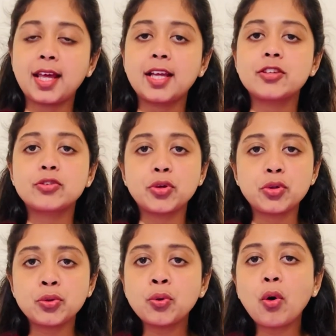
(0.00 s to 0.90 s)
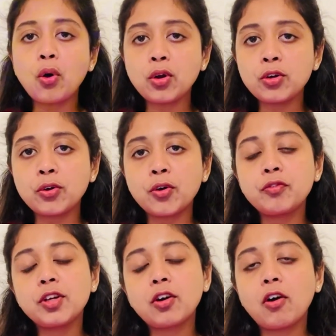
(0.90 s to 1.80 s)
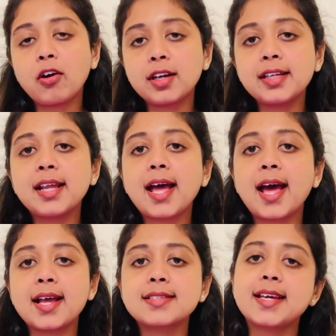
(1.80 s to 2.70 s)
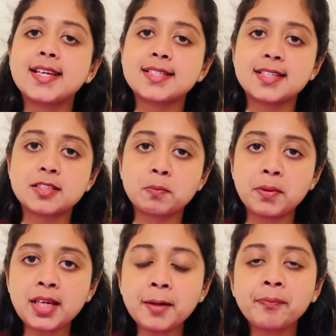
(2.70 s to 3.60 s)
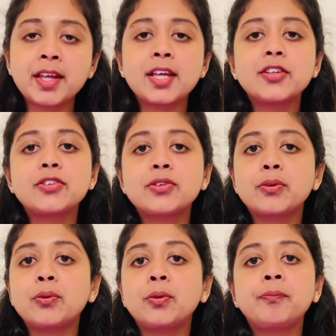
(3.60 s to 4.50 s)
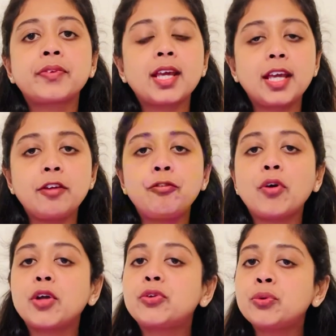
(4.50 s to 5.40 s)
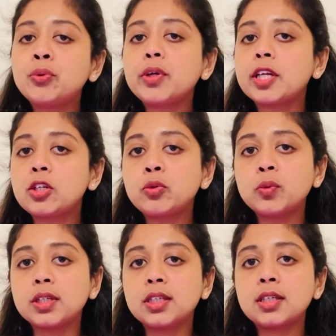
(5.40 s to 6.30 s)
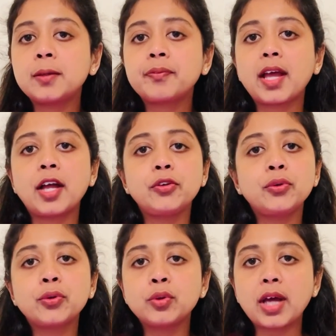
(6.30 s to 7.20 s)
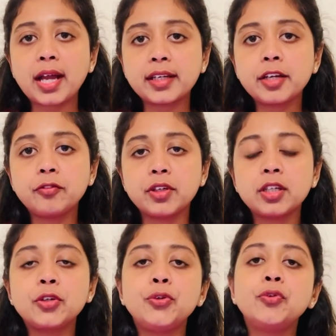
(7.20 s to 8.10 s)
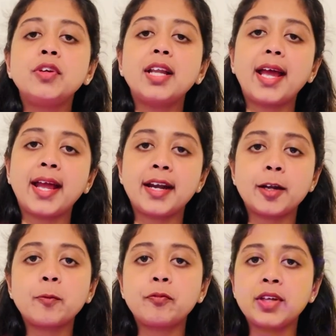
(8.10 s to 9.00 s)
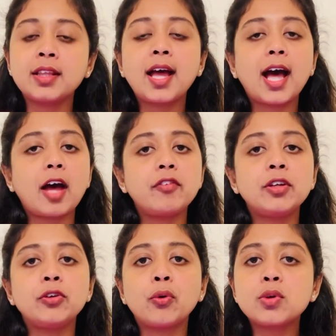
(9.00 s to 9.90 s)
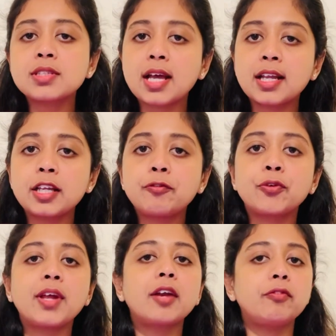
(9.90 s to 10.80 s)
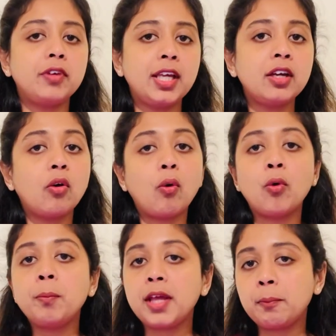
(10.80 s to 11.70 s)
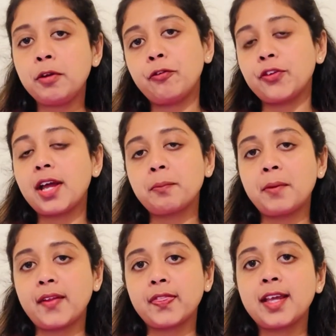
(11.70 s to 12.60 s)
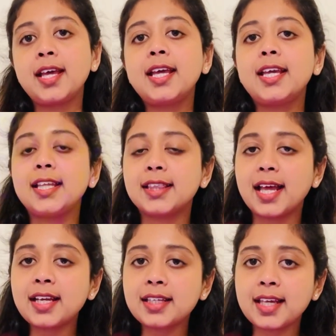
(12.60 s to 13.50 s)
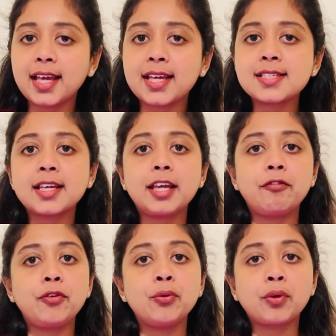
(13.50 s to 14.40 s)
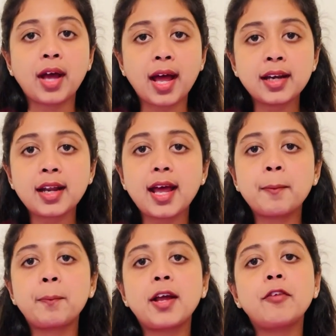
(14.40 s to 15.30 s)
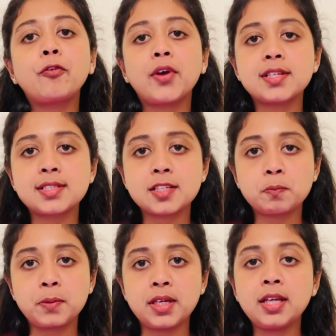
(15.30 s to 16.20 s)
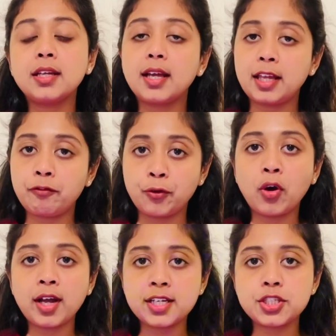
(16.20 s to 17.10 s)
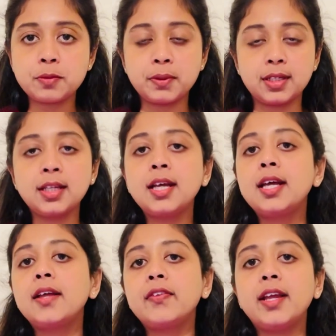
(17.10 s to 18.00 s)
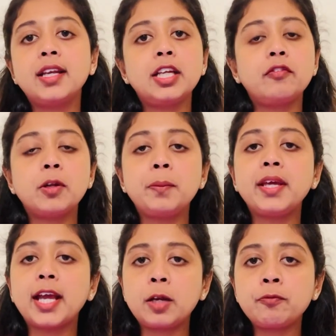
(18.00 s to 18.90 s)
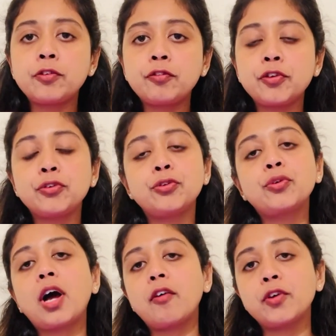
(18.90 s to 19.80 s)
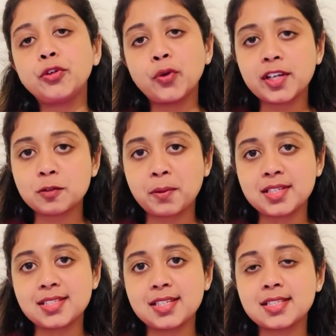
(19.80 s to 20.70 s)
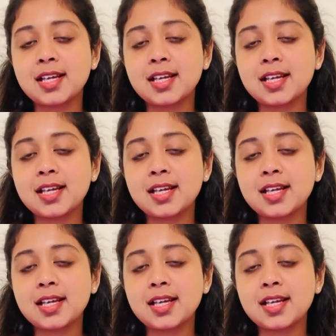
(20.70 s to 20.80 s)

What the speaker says: So you all know we call it as SSP. So if you are too ill to work and you couldn't attend work, you will end up with having no salary for that week or maybe for that month. In that case, if you can apply for SSP, if you are eligible, then it will be helpful for you to cover your expenses.